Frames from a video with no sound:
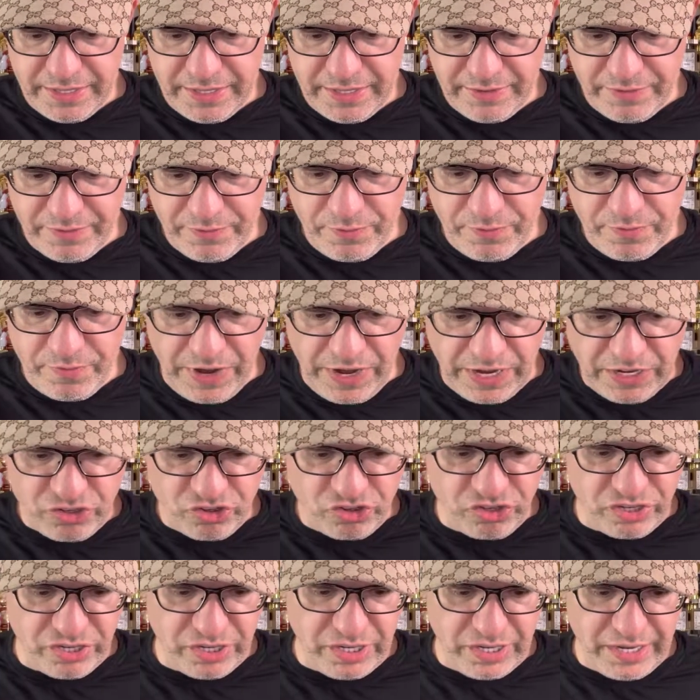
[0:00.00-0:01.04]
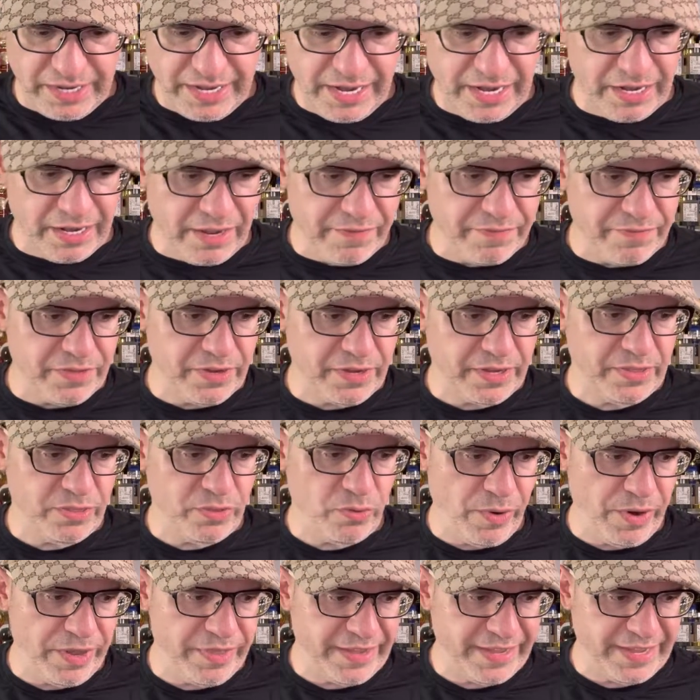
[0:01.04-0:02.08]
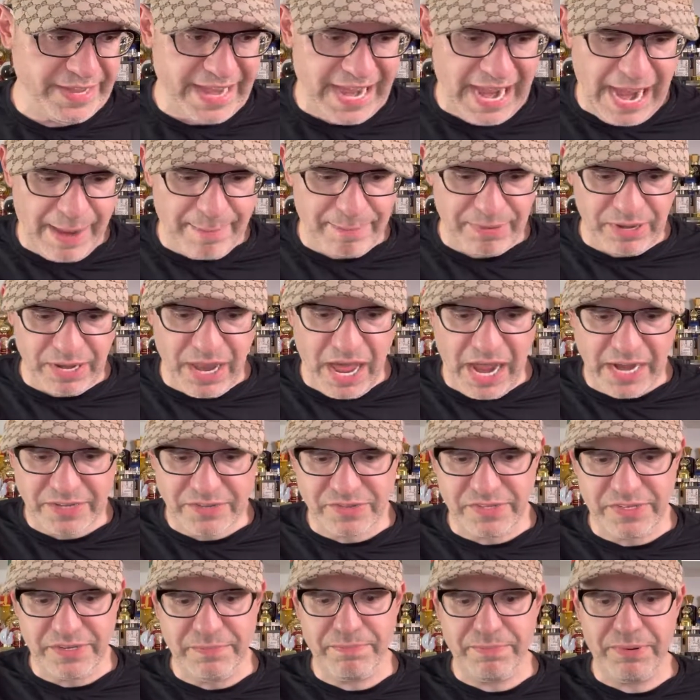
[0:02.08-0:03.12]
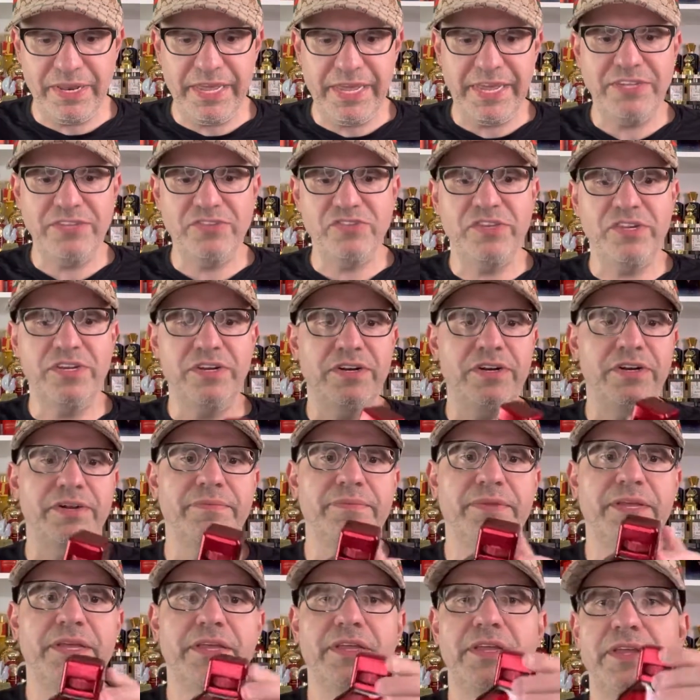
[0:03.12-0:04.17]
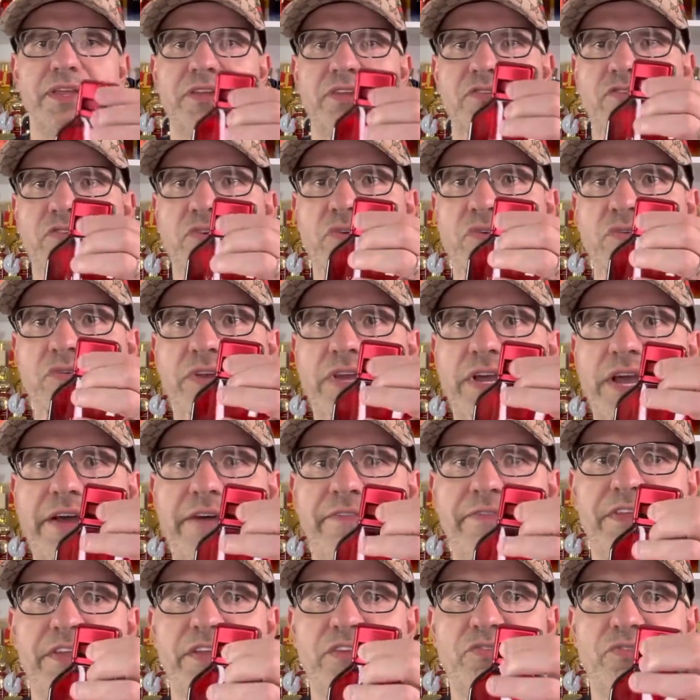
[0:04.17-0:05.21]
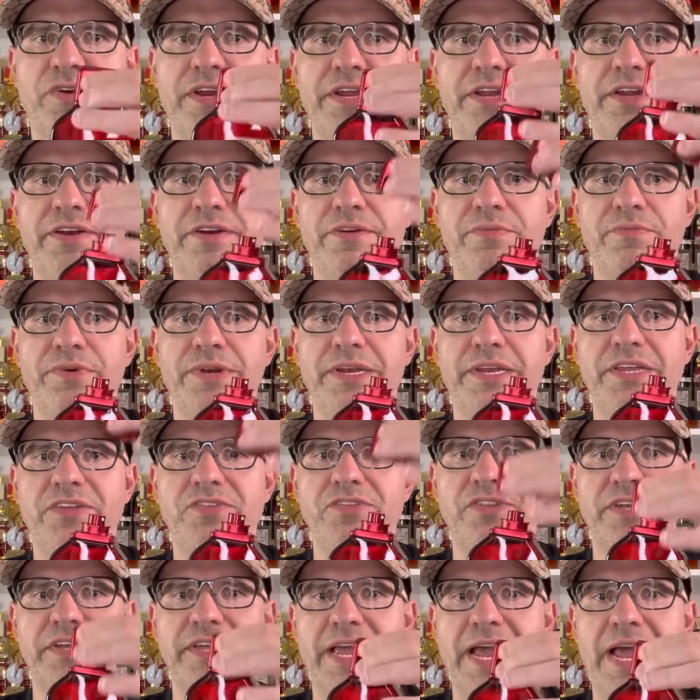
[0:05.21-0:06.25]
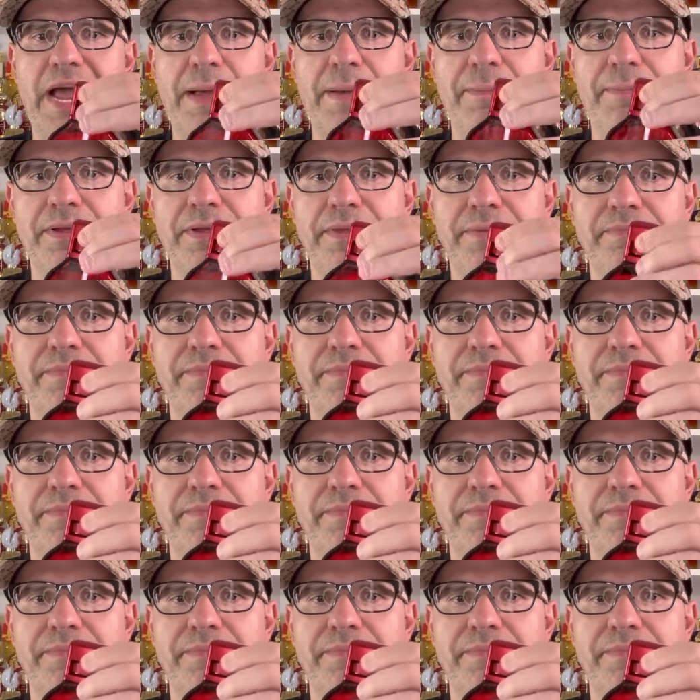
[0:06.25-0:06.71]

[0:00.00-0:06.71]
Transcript: functional, and I love the way the cap locks into place here. So you have this right here to release the cap.